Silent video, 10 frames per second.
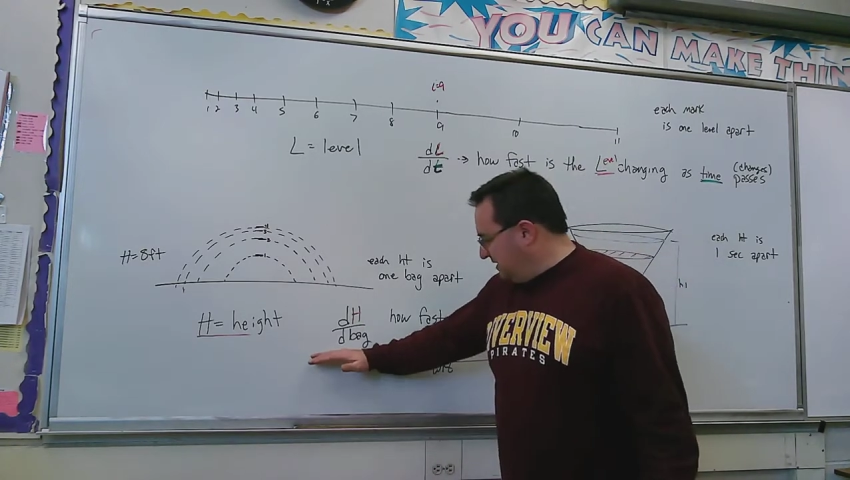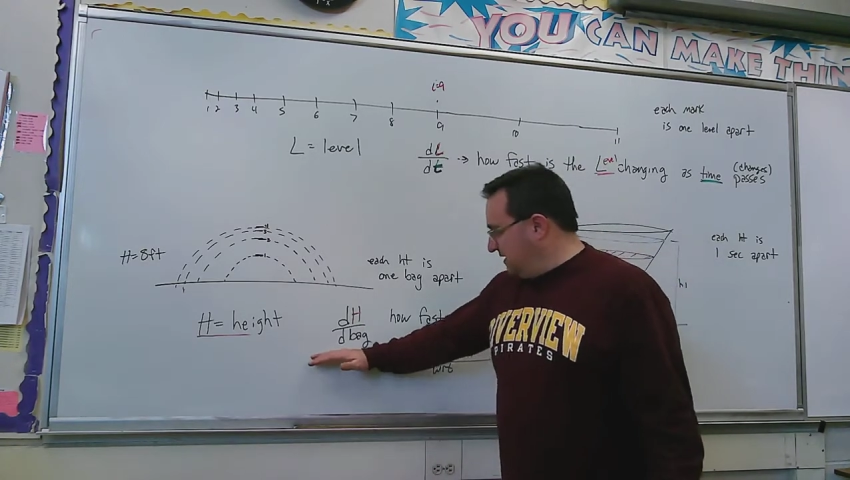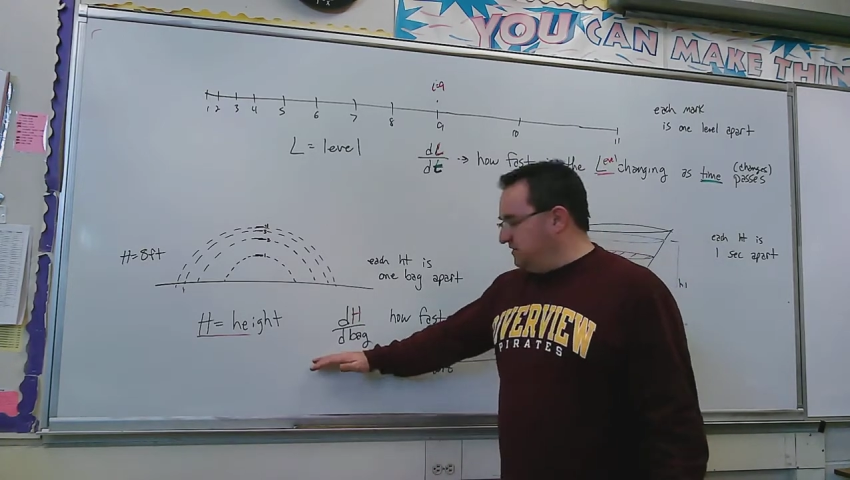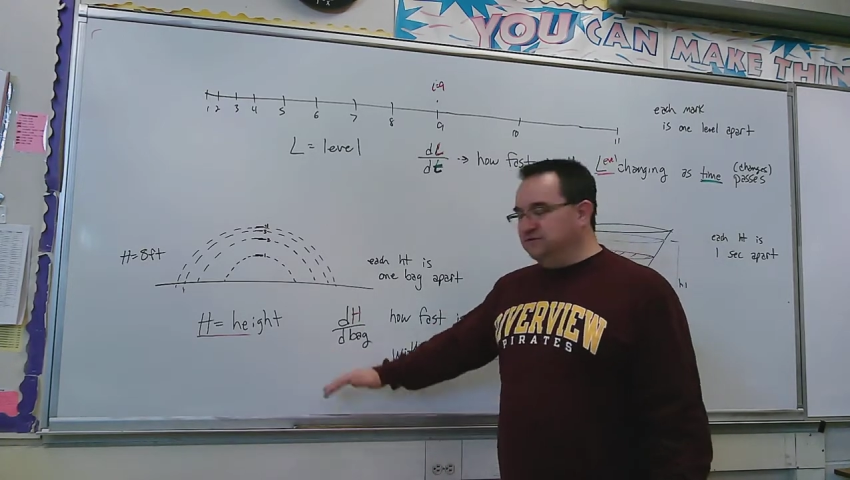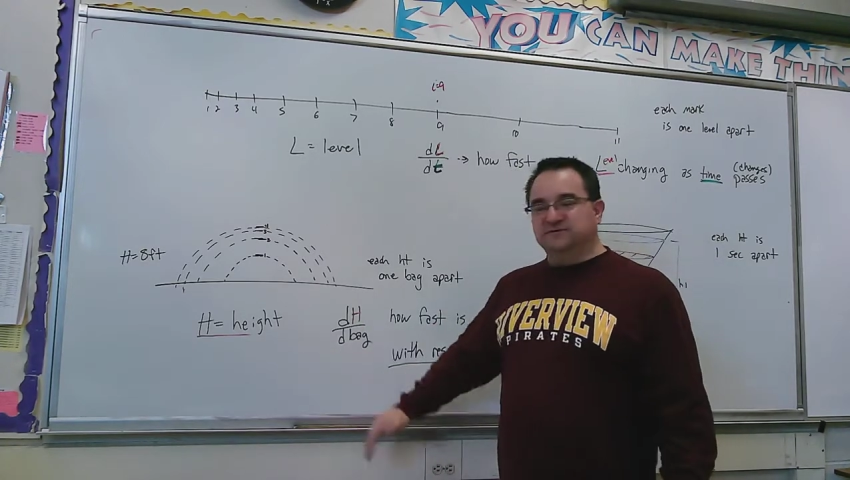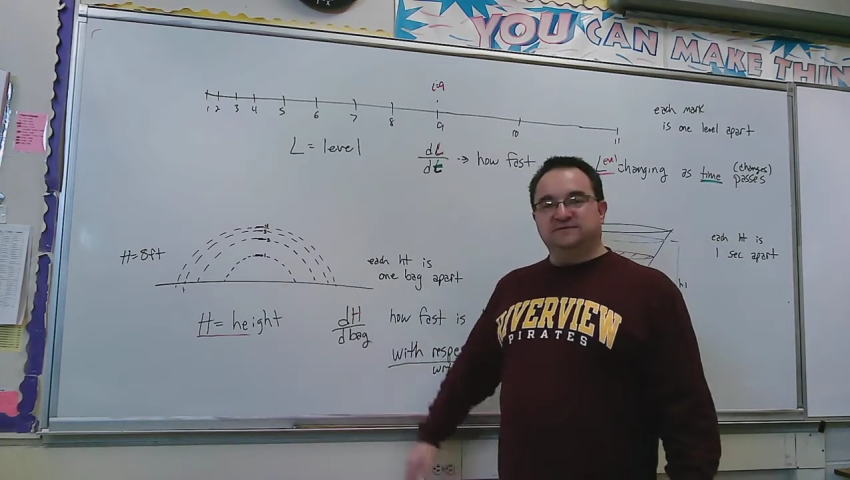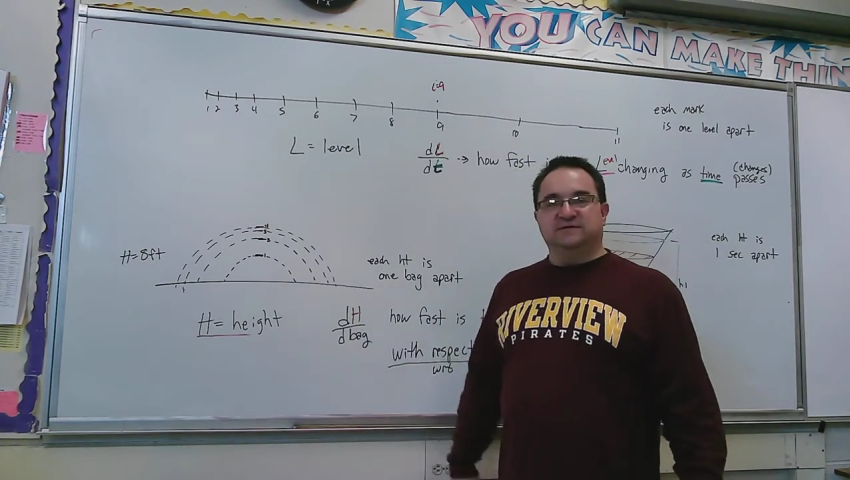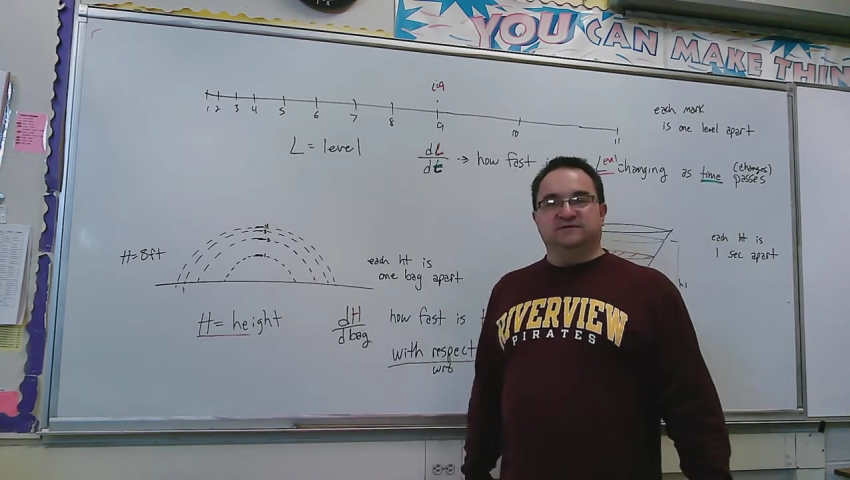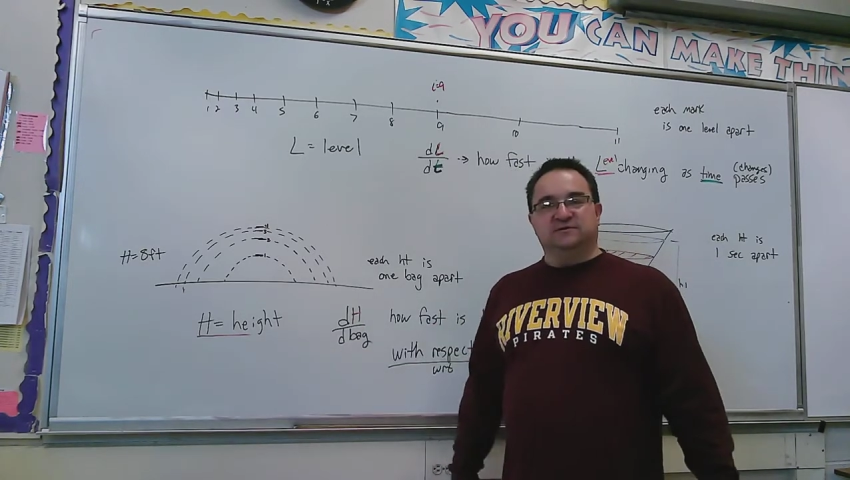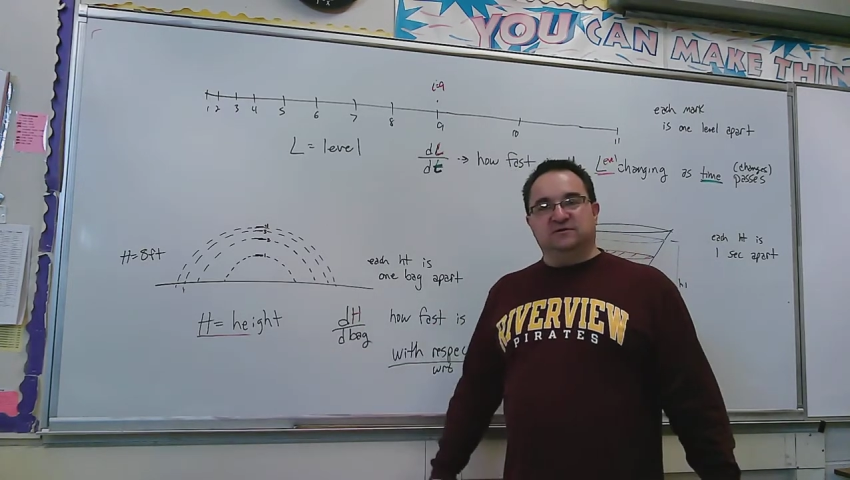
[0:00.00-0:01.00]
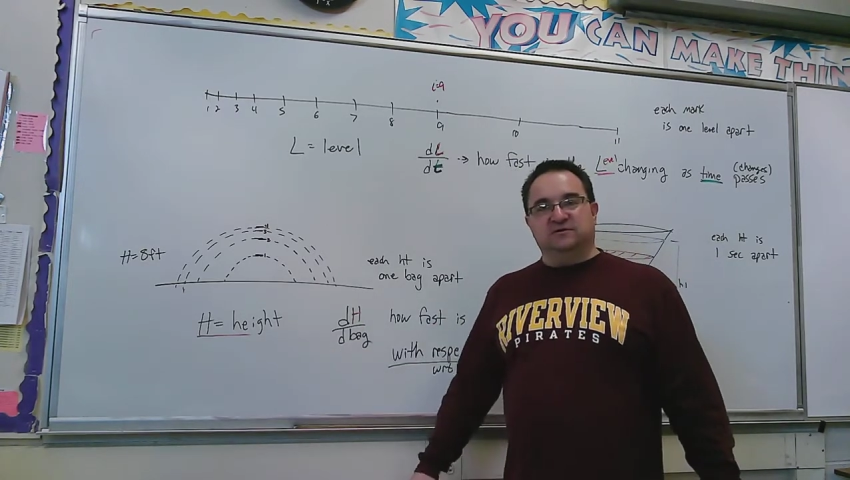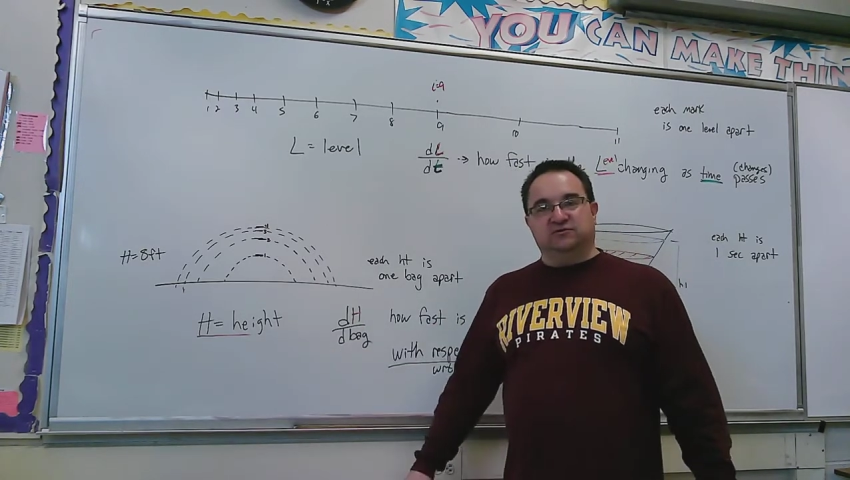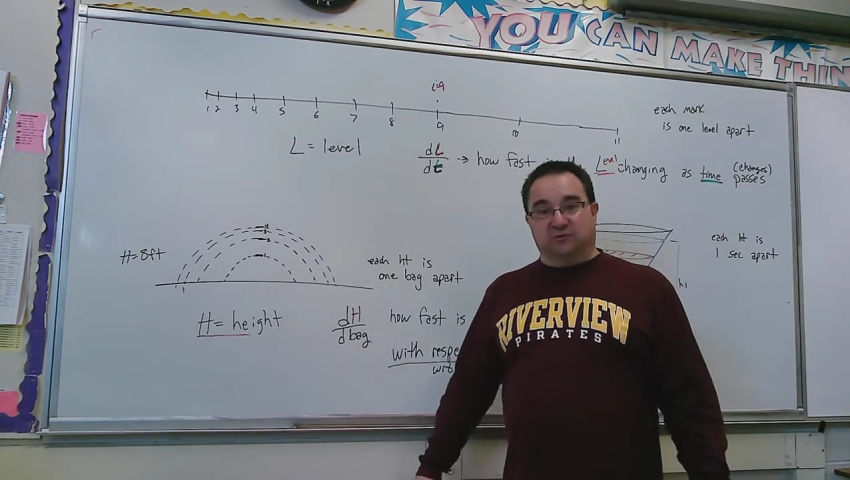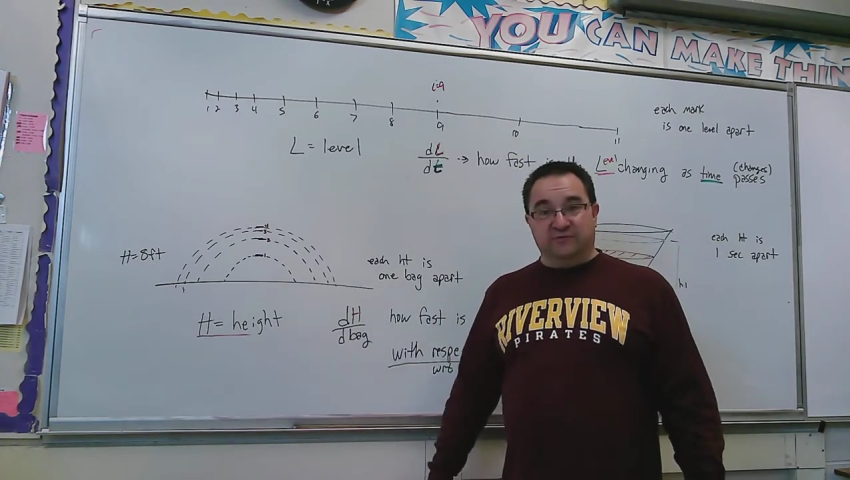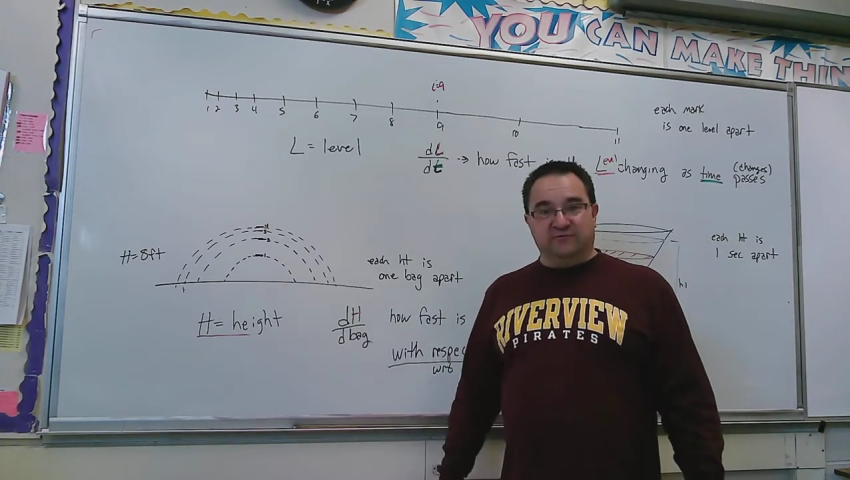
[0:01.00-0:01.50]
I use this
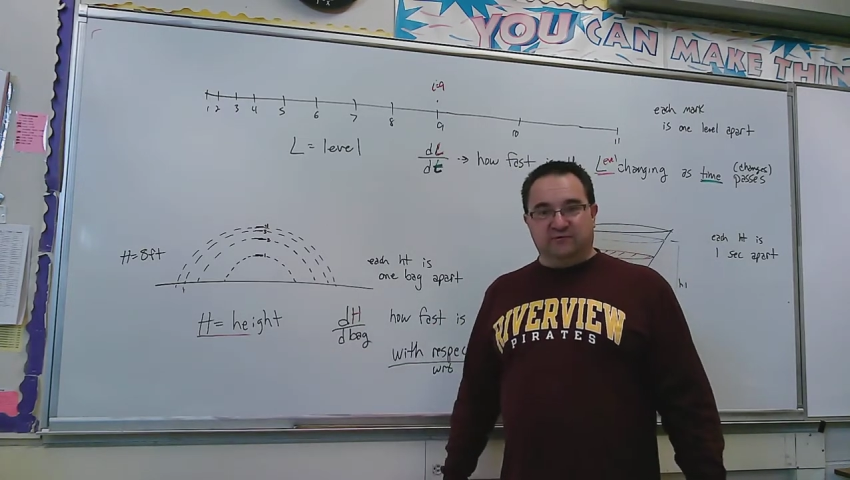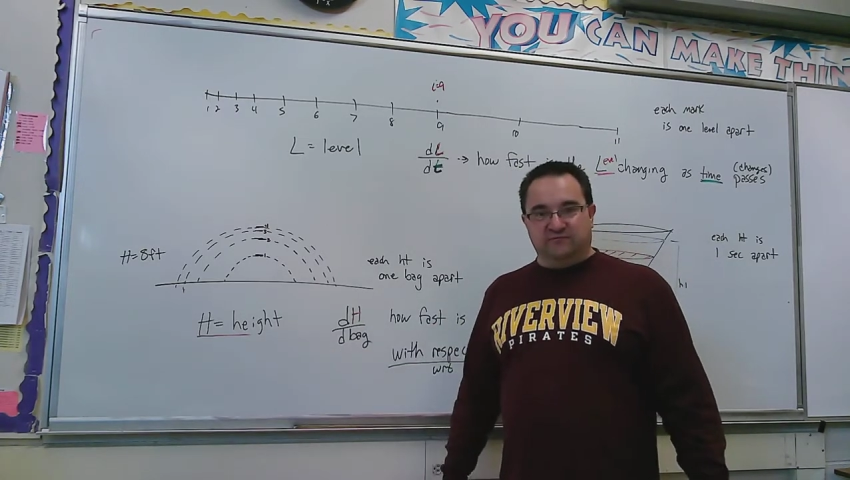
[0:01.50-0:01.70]
derivative